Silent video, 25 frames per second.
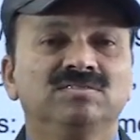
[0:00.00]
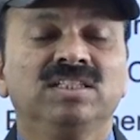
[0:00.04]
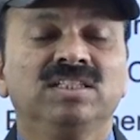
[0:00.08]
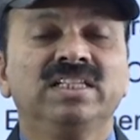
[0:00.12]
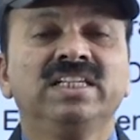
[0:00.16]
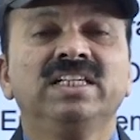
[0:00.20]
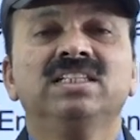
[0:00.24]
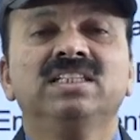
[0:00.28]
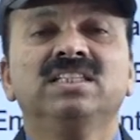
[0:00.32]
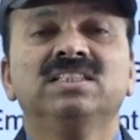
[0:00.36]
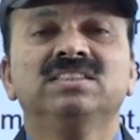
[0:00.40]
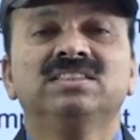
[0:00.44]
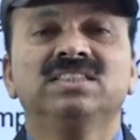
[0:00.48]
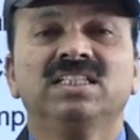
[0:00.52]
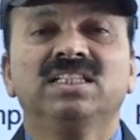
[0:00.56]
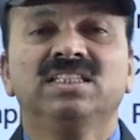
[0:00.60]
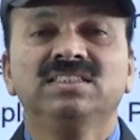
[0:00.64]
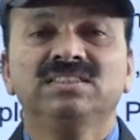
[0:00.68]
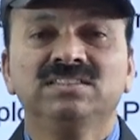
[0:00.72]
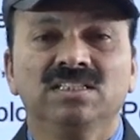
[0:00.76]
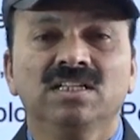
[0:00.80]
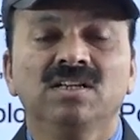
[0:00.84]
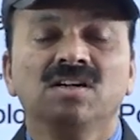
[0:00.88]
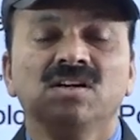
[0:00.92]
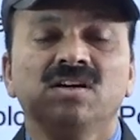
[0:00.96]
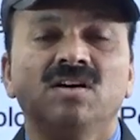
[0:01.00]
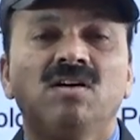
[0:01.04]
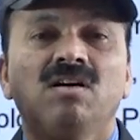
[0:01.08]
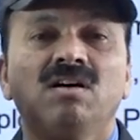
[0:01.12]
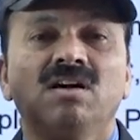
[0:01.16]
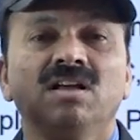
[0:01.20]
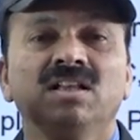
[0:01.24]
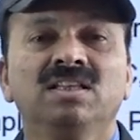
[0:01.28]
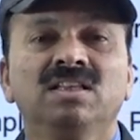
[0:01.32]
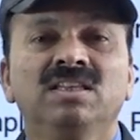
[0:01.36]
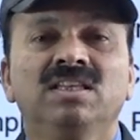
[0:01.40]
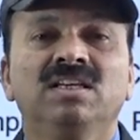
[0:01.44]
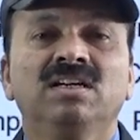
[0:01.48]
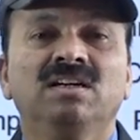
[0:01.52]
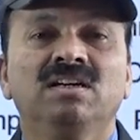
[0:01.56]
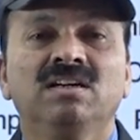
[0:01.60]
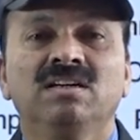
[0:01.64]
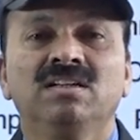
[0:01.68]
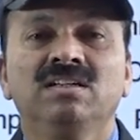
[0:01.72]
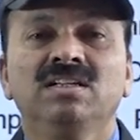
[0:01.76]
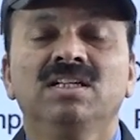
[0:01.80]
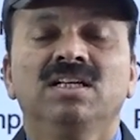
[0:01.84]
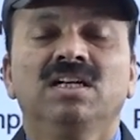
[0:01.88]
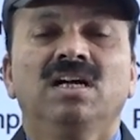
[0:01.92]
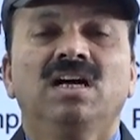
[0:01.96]
In the sense, all
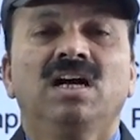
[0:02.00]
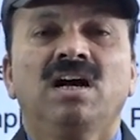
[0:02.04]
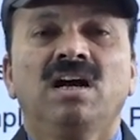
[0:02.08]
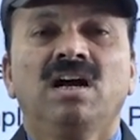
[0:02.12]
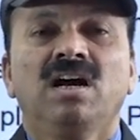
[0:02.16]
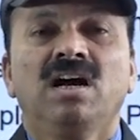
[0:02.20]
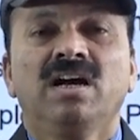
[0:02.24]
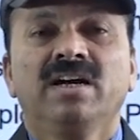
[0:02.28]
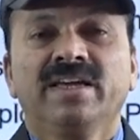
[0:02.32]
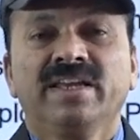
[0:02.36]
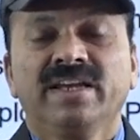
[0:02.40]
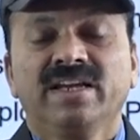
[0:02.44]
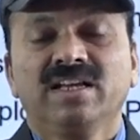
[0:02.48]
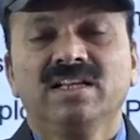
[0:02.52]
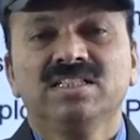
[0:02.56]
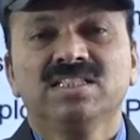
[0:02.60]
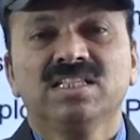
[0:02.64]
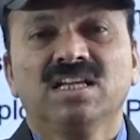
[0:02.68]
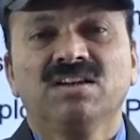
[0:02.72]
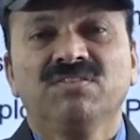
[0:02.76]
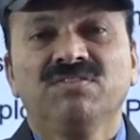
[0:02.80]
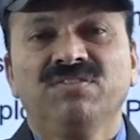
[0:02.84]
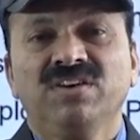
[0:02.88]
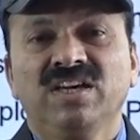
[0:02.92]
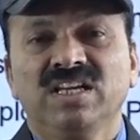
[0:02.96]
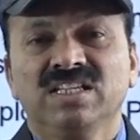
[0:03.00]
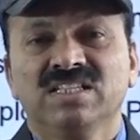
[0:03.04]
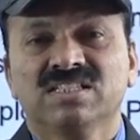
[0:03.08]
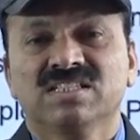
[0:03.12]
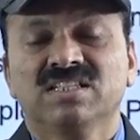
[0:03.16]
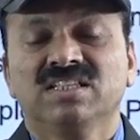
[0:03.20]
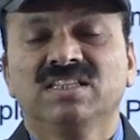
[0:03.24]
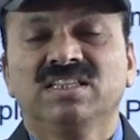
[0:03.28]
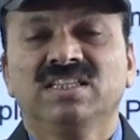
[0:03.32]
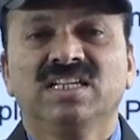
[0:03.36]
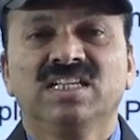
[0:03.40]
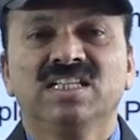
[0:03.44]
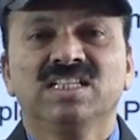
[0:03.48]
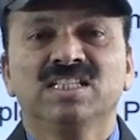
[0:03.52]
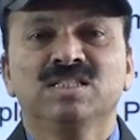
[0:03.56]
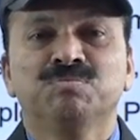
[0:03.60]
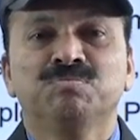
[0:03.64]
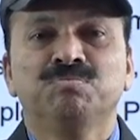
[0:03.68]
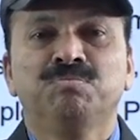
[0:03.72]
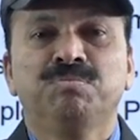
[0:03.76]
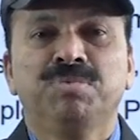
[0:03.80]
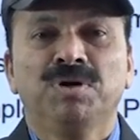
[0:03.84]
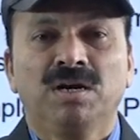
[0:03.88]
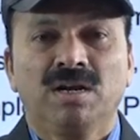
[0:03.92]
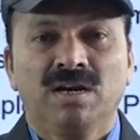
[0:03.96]
the agriculture waste that is
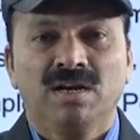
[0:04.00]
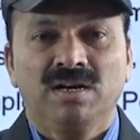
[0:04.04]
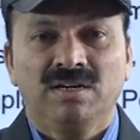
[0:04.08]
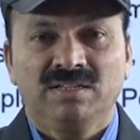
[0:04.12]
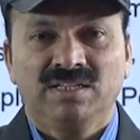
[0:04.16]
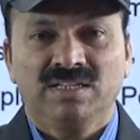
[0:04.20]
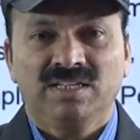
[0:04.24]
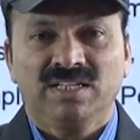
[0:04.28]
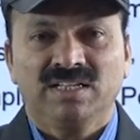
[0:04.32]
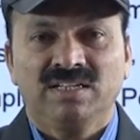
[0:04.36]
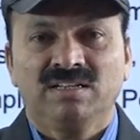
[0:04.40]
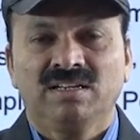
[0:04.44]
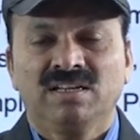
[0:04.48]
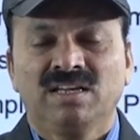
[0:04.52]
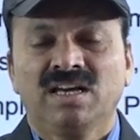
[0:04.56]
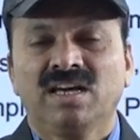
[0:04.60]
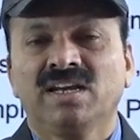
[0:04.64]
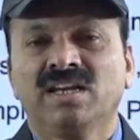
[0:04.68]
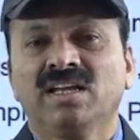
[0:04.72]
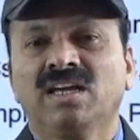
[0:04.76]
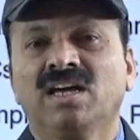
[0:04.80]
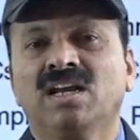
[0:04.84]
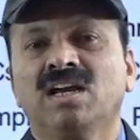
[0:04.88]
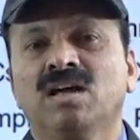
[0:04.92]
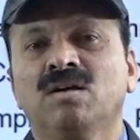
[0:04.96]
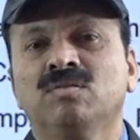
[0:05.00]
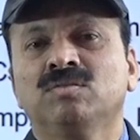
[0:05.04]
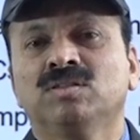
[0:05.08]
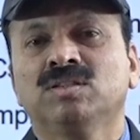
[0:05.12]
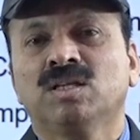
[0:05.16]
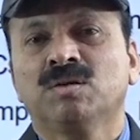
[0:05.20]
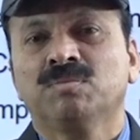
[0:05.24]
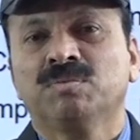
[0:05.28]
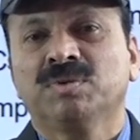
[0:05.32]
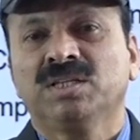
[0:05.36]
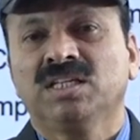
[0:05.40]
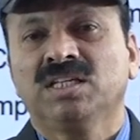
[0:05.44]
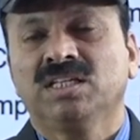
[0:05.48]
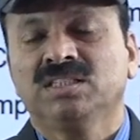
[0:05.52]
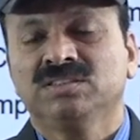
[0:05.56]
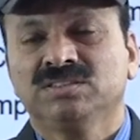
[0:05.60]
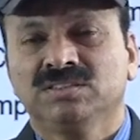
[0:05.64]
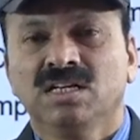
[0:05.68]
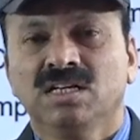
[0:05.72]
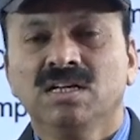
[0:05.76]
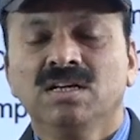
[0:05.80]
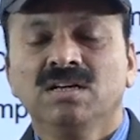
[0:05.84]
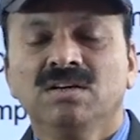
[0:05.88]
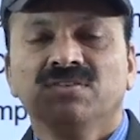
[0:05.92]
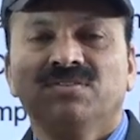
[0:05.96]
burnt in Haryana, Uttar Pradesh,
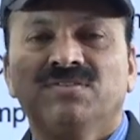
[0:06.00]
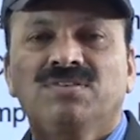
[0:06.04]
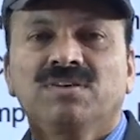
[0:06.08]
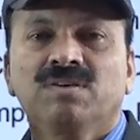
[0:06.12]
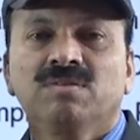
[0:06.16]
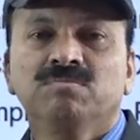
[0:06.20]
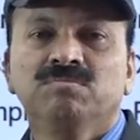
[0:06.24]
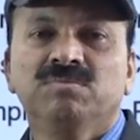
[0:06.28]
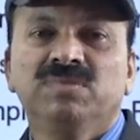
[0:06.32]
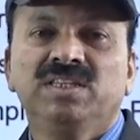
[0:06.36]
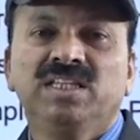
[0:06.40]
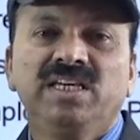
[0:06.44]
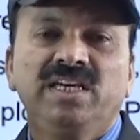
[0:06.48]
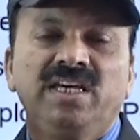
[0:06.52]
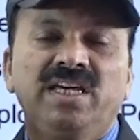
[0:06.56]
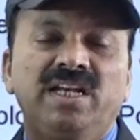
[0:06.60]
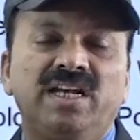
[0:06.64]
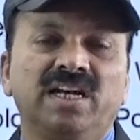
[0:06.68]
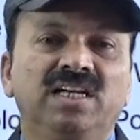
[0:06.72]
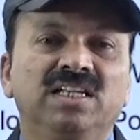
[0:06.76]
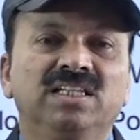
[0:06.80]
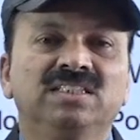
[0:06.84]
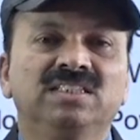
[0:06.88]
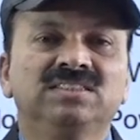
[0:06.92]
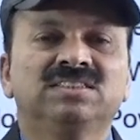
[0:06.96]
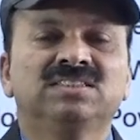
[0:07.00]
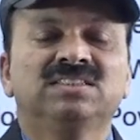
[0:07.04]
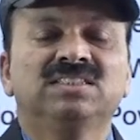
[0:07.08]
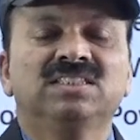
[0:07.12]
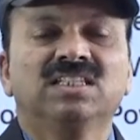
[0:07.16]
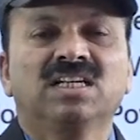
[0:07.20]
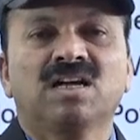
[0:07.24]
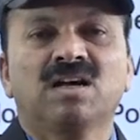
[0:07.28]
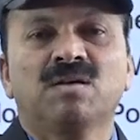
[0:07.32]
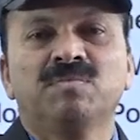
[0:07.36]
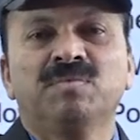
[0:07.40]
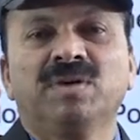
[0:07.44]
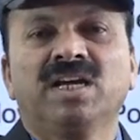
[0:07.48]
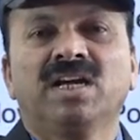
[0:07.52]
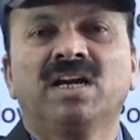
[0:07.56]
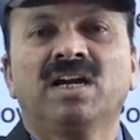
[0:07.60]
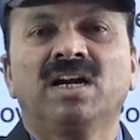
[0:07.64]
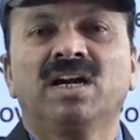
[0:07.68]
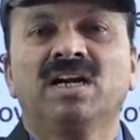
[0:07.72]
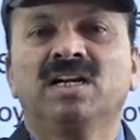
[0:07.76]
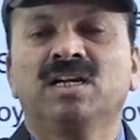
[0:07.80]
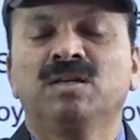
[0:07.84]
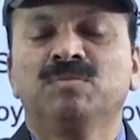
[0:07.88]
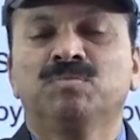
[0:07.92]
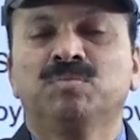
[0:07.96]
from there it is coming
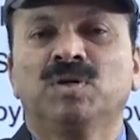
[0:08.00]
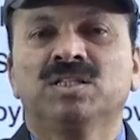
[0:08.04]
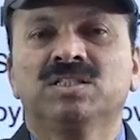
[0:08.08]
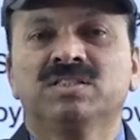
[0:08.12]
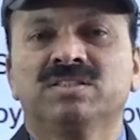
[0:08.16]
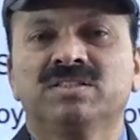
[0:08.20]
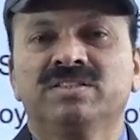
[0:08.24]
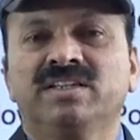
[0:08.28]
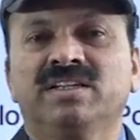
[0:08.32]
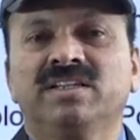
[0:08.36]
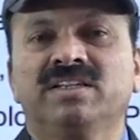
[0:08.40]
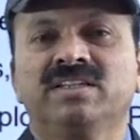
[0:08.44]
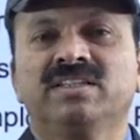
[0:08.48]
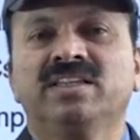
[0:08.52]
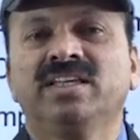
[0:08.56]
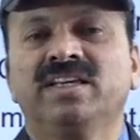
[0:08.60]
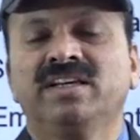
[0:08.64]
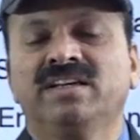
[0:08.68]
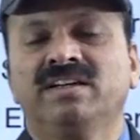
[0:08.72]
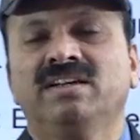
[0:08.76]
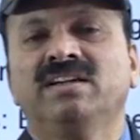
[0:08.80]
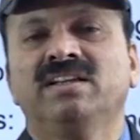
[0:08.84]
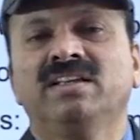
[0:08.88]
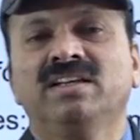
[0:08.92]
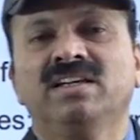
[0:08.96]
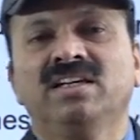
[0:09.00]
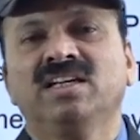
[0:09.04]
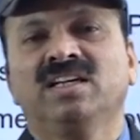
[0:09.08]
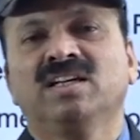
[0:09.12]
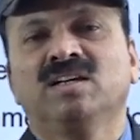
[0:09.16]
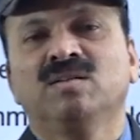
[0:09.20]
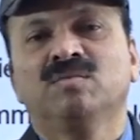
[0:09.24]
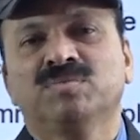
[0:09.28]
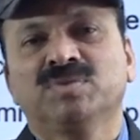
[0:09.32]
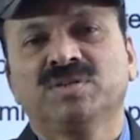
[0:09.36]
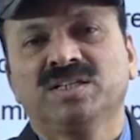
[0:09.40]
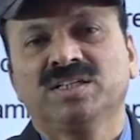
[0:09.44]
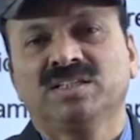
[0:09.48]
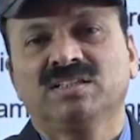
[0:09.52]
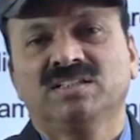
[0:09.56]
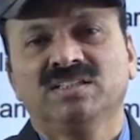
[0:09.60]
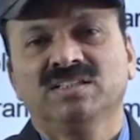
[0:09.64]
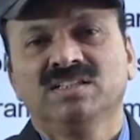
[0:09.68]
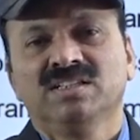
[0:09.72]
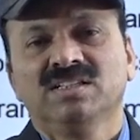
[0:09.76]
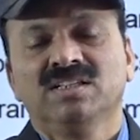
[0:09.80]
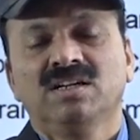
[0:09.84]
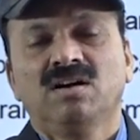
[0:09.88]
and deposited there in Delhi completely.